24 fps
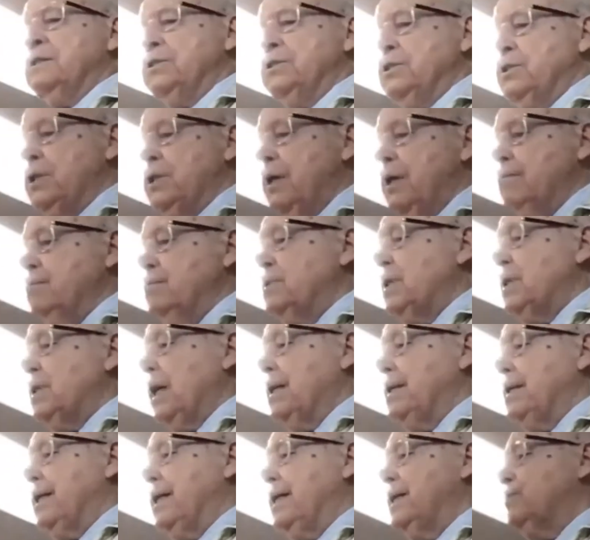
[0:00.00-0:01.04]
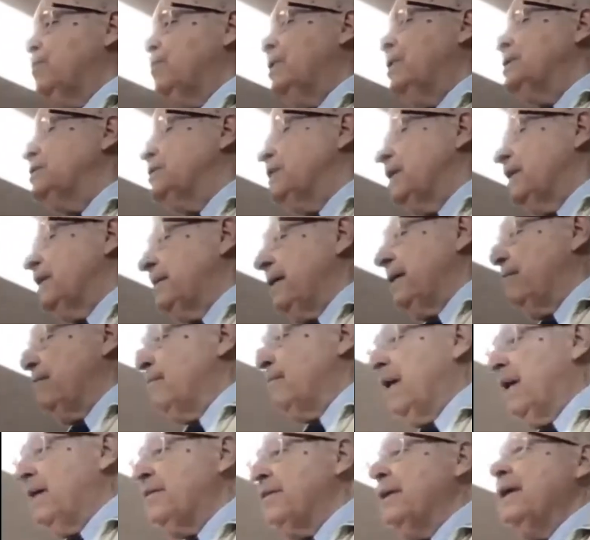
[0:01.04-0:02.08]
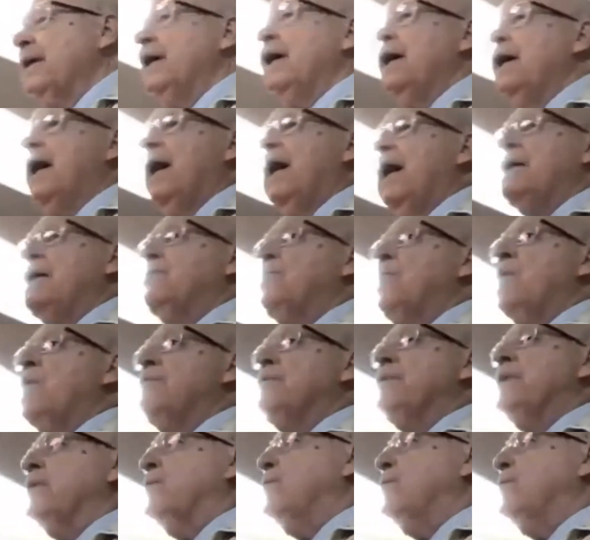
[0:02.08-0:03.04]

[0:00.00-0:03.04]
some Sundays, one Sunday a month, I go over to